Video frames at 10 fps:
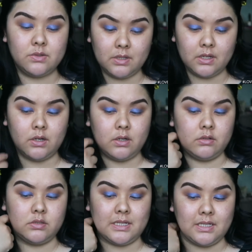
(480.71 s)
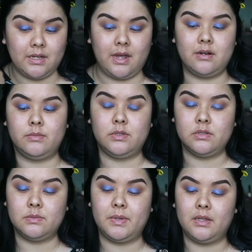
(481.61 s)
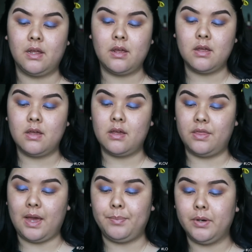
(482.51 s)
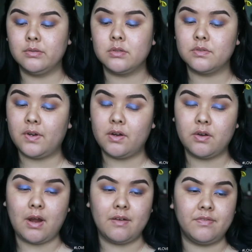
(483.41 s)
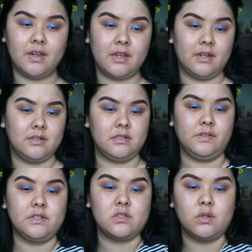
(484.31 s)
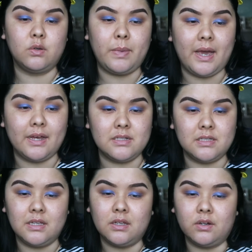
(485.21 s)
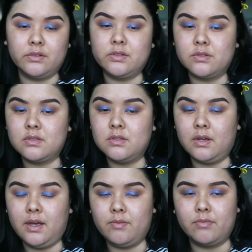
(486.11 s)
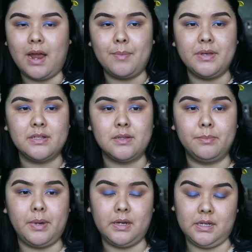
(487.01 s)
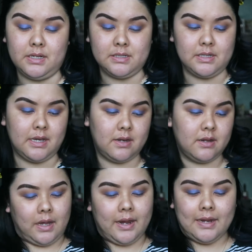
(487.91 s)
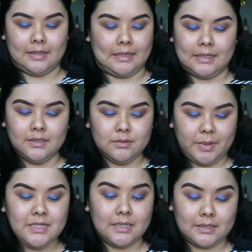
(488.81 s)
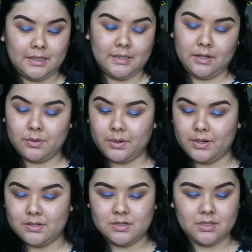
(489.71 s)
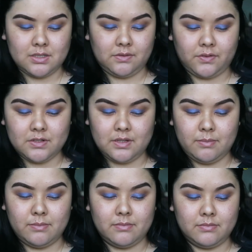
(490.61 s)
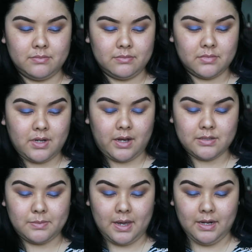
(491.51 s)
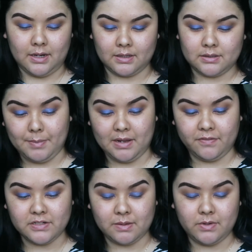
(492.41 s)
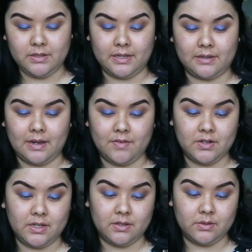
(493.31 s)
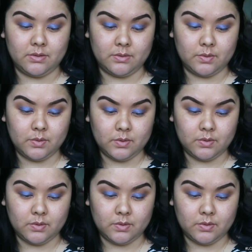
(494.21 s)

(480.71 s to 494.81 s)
doing the whole testing on animals. But that post was very graphic and I just felt so bad seeing all those rabbits and bunnies that they killed, basically, in other words, just for some cosmetic. I mean, for someone like Kat Von D who,